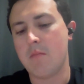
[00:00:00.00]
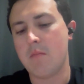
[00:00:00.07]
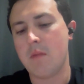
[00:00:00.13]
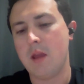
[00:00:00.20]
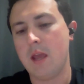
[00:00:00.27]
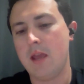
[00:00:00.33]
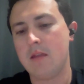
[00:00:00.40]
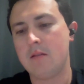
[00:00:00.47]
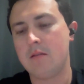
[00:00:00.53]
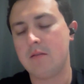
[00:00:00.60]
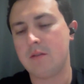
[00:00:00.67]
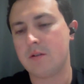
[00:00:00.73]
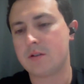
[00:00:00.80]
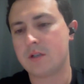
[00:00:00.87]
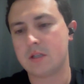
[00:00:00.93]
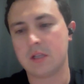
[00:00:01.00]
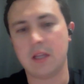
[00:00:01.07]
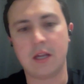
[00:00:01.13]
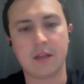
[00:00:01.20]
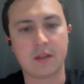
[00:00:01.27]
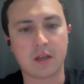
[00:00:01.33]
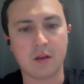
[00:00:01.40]
And there's just a
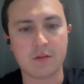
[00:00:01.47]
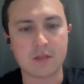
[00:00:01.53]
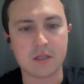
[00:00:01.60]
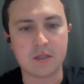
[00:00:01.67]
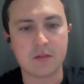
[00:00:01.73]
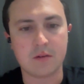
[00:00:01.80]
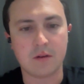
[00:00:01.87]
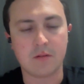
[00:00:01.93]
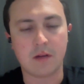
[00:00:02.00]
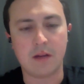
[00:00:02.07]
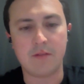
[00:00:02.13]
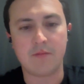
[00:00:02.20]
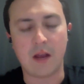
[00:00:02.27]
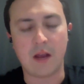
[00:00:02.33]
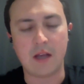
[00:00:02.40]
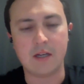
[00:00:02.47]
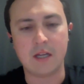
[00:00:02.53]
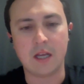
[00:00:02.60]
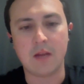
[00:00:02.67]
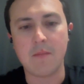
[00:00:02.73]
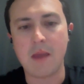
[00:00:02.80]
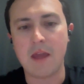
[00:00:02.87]
lot that goes into it, right?
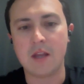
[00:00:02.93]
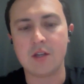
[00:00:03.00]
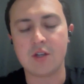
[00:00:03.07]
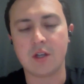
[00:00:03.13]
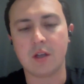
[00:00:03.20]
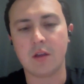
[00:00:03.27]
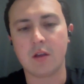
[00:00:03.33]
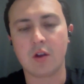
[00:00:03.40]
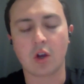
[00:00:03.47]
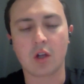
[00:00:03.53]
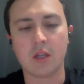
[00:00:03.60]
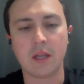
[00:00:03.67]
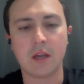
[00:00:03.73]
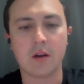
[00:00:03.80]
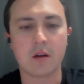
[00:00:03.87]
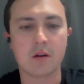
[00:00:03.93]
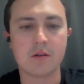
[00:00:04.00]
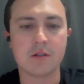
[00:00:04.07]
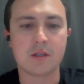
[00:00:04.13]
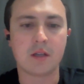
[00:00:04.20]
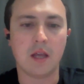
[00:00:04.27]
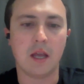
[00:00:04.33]
Finding and managing your
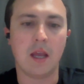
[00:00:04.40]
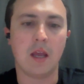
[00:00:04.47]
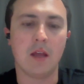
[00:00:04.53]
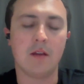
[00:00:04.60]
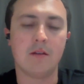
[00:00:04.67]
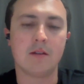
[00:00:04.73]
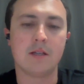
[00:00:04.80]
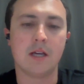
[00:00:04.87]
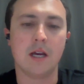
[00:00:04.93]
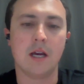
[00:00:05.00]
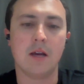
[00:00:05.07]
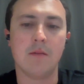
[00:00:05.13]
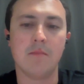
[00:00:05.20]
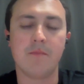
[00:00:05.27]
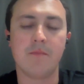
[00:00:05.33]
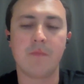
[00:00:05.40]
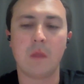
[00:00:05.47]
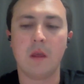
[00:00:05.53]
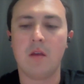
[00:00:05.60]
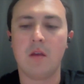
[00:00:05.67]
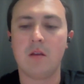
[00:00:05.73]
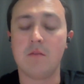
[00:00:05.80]
cleaners and
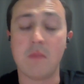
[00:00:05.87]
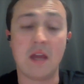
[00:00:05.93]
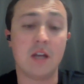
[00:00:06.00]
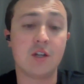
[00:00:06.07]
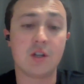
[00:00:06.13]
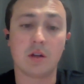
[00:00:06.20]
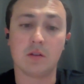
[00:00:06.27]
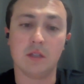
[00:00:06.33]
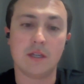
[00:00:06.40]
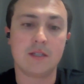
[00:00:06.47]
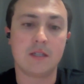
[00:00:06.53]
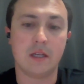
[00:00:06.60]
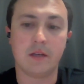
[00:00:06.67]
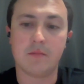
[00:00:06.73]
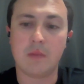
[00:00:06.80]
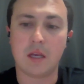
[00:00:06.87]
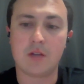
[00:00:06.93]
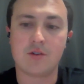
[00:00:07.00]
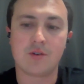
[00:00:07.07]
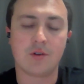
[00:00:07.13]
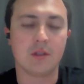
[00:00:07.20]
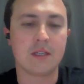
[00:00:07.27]
managing your listing, making
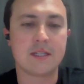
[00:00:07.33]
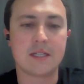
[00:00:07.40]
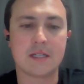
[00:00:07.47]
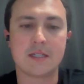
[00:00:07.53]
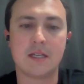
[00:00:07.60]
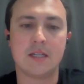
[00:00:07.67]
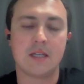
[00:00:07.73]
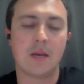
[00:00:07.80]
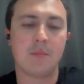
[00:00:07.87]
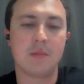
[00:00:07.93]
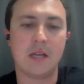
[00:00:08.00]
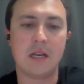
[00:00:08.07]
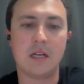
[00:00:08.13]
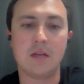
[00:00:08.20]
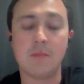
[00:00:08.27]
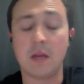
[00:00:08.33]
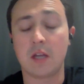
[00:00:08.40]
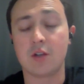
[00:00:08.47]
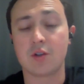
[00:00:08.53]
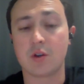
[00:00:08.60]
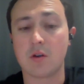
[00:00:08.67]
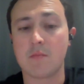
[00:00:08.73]
sure your listing stays updated,
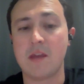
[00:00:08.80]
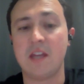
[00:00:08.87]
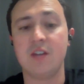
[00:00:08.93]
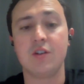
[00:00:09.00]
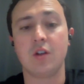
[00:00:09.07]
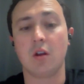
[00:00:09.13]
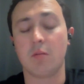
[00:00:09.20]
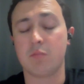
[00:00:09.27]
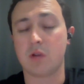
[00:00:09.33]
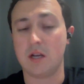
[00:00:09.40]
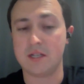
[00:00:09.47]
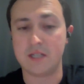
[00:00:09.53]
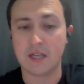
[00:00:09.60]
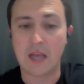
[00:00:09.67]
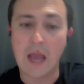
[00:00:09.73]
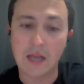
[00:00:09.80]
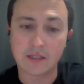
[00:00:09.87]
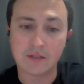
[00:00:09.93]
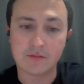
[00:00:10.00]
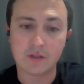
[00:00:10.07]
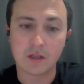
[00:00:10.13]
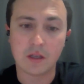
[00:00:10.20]
making sure you're managing your pricing
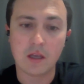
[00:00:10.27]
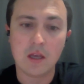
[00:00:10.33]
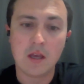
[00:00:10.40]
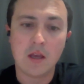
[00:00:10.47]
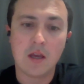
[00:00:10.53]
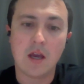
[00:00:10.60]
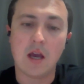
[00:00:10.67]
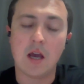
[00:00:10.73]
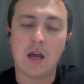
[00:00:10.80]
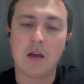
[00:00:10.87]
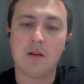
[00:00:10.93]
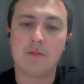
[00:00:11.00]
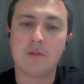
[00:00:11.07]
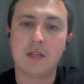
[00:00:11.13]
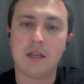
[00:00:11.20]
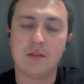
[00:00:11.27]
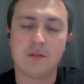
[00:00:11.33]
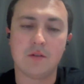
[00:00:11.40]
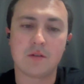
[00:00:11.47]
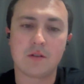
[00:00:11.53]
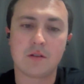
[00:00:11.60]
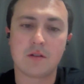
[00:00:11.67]
actively to hit
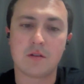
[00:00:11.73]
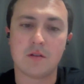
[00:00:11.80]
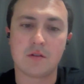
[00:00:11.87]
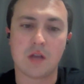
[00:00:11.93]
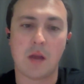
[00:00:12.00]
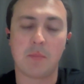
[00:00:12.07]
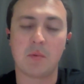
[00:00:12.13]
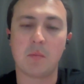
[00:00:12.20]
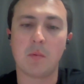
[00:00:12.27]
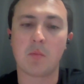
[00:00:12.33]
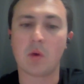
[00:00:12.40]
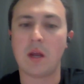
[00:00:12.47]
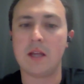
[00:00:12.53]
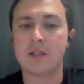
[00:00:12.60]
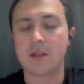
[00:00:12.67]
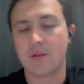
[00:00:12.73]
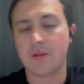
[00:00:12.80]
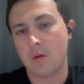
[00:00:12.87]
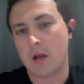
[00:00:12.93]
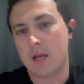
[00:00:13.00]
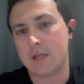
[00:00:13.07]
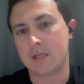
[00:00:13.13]
those optimum rates.
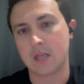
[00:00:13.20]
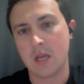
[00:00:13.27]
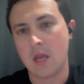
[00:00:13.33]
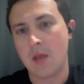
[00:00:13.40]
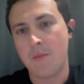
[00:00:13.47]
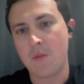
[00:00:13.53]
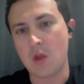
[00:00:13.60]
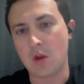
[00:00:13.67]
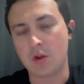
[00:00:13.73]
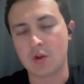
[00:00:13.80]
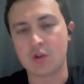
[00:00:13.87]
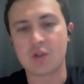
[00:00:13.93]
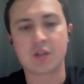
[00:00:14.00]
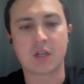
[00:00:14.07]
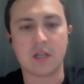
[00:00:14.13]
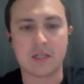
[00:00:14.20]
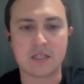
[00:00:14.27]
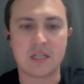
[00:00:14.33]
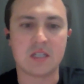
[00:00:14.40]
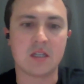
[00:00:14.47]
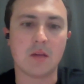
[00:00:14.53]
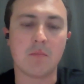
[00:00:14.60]
Otherwise, you're just going to
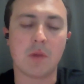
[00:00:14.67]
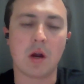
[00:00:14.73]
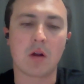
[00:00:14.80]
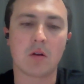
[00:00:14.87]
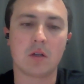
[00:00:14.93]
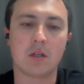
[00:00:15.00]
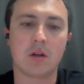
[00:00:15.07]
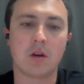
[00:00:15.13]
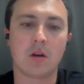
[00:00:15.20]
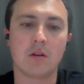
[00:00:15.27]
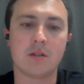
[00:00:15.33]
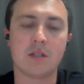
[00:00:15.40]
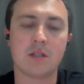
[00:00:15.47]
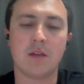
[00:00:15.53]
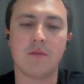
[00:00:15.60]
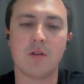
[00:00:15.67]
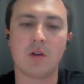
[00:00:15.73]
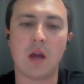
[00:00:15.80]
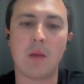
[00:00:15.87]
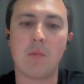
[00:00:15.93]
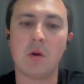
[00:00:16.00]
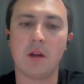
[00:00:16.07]
see subpar returns if you're
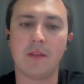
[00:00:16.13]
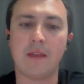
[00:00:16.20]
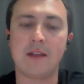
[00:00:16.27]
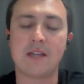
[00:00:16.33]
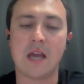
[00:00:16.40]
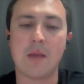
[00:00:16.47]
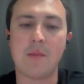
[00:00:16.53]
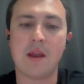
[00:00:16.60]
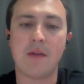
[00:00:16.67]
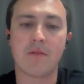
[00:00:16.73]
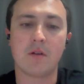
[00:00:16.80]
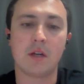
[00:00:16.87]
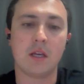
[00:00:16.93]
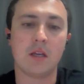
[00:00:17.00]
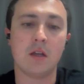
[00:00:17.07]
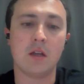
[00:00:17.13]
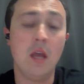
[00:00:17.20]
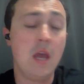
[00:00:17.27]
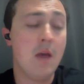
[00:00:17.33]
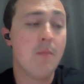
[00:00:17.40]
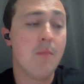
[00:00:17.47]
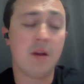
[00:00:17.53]
not putting that time and effort in.
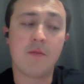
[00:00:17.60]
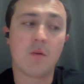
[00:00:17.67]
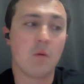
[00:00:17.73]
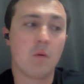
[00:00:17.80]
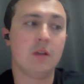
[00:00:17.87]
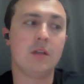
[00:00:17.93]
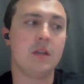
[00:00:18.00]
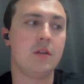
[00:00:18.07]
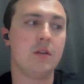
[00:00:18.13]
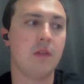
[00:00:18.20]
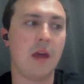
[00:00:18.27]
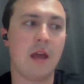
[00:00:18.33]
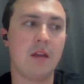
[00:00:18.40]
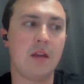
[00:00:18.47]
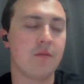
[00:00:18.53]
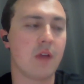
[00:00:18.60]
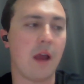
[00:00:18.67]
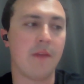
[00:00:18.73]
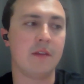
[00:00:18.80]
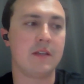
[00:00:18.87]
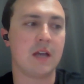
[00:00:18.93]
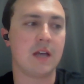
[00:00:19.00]
But if you're willing to do that and you've
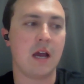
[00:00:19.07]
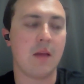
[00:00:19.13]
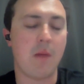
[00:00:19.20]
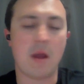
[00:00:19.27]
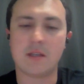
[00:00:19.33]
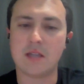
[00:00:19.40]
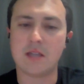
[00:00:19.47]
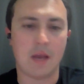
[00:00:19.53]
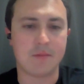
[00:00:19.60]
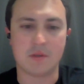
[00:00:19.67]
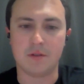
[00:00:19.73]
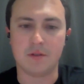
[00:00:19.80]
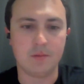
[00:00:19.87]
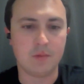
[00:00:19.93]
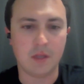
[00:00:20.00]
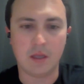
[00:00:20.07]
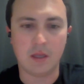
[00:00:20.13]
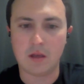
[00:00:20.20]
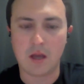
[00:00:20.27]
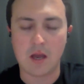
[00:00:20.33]
got the time, I say absolutely.